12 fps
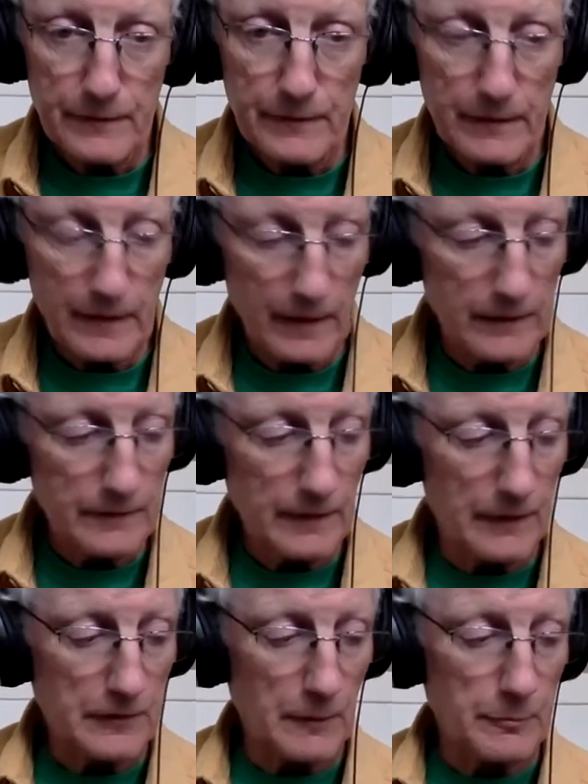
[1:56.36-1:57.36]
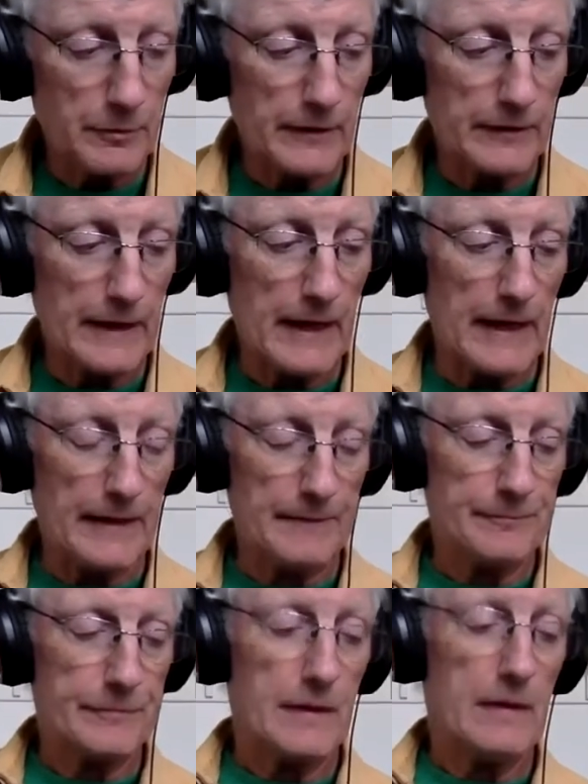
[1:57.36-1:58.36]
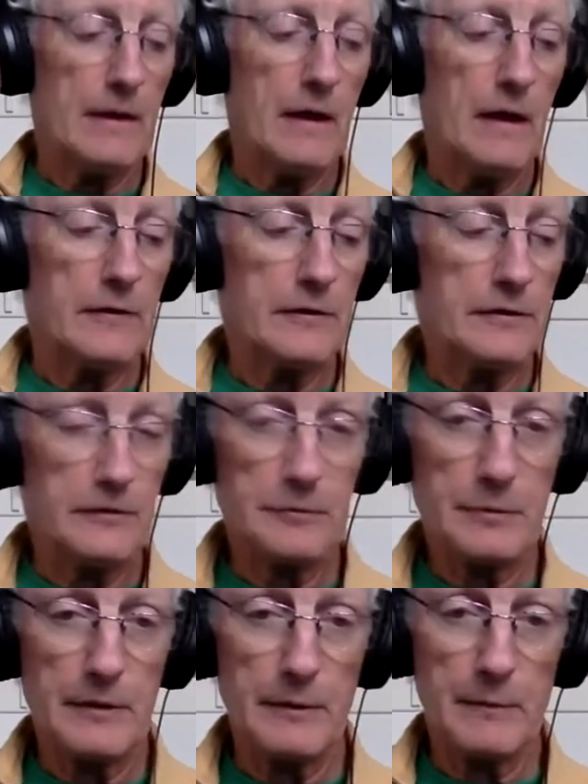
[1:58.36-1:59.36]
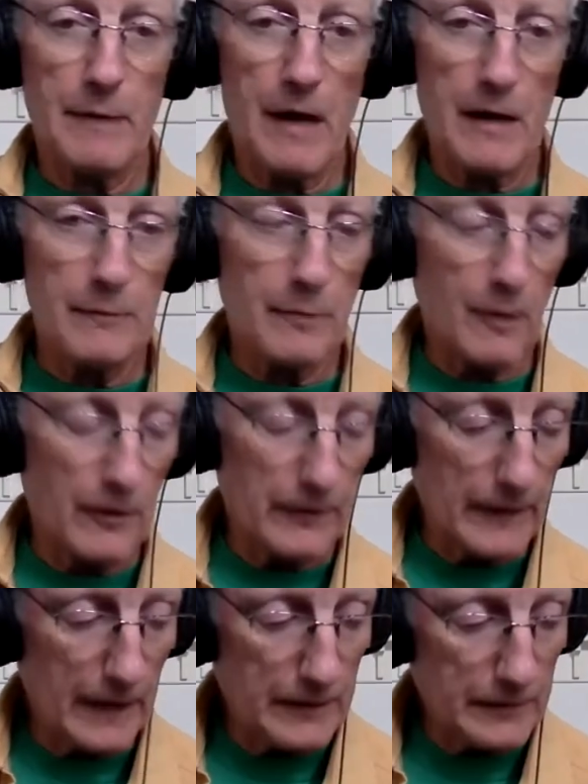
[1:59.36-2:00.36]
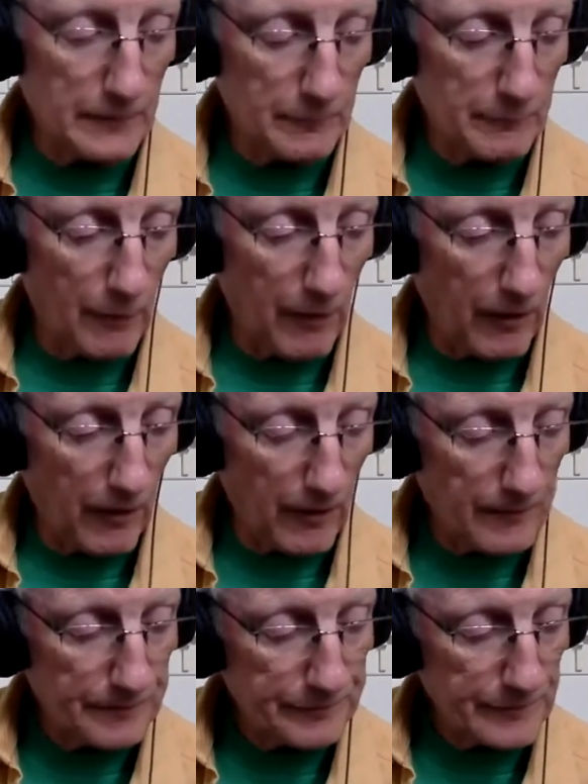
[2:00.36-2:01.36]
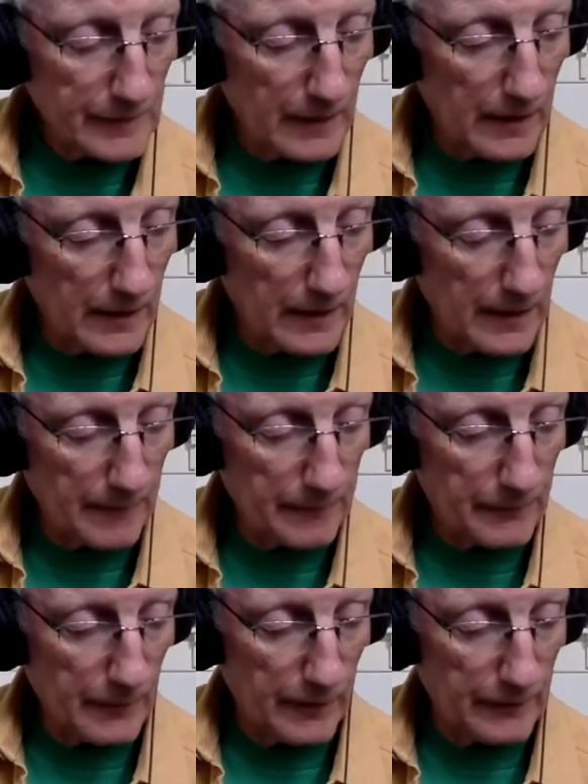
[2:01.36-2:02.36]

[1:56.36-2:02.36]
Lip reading: okay, now you're going to play the A. You can just play the bottom part of the A. You can bar the